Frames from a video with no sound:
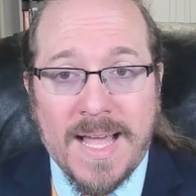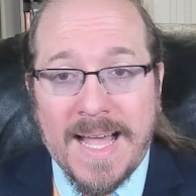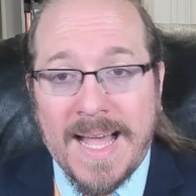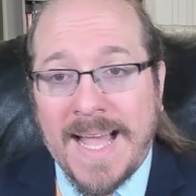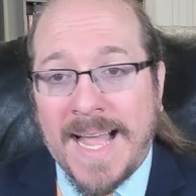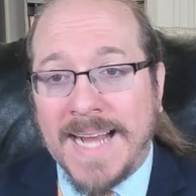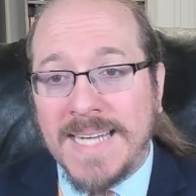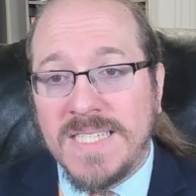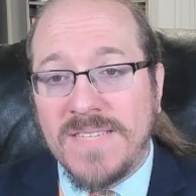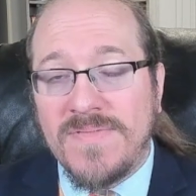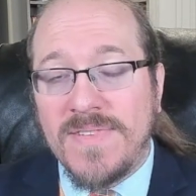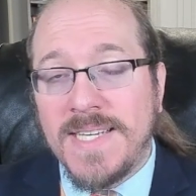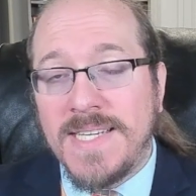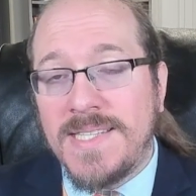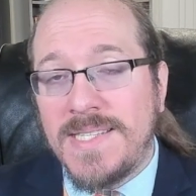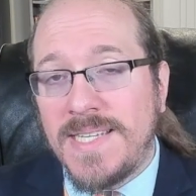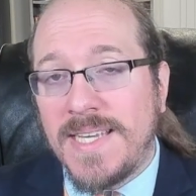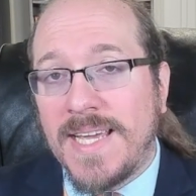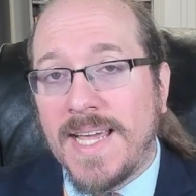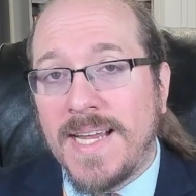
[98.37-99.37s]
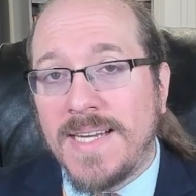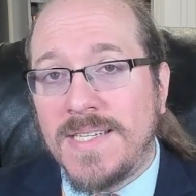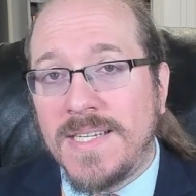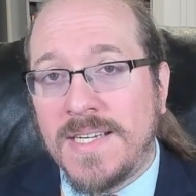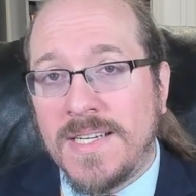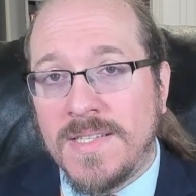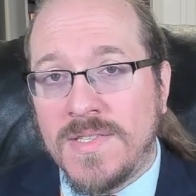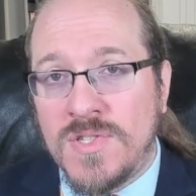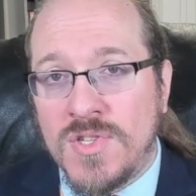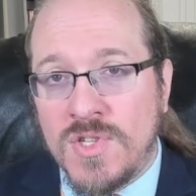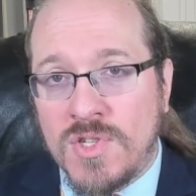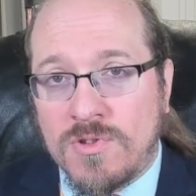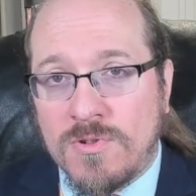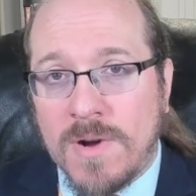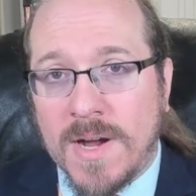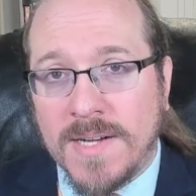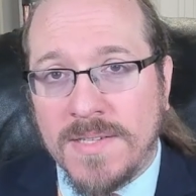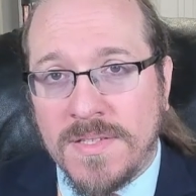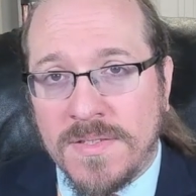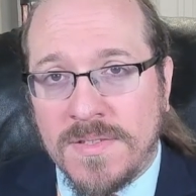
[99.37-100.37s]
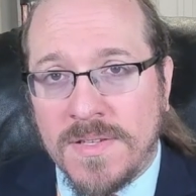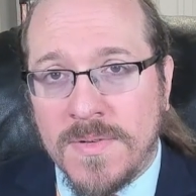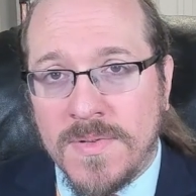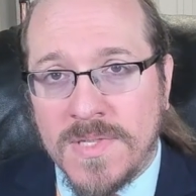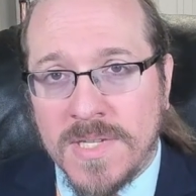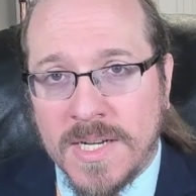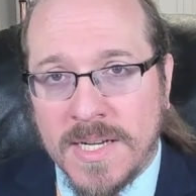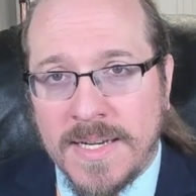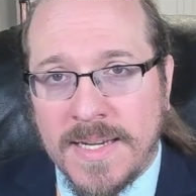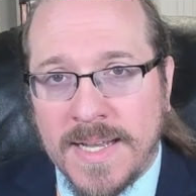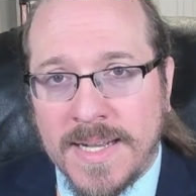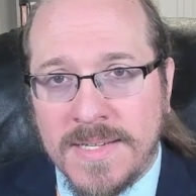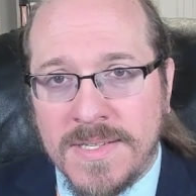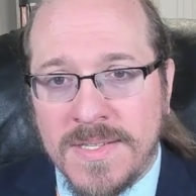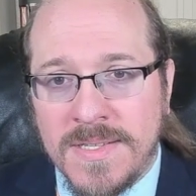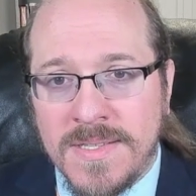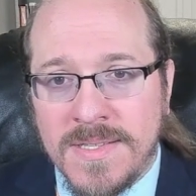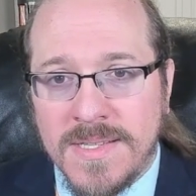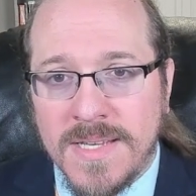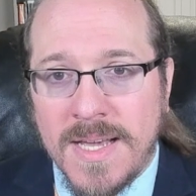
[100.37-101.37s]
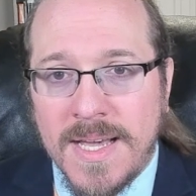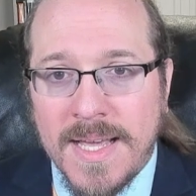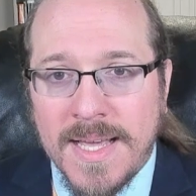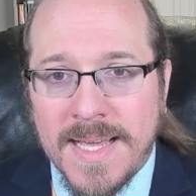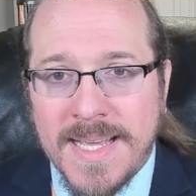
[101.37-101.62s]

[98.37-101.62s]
Actively seeking to construct those connections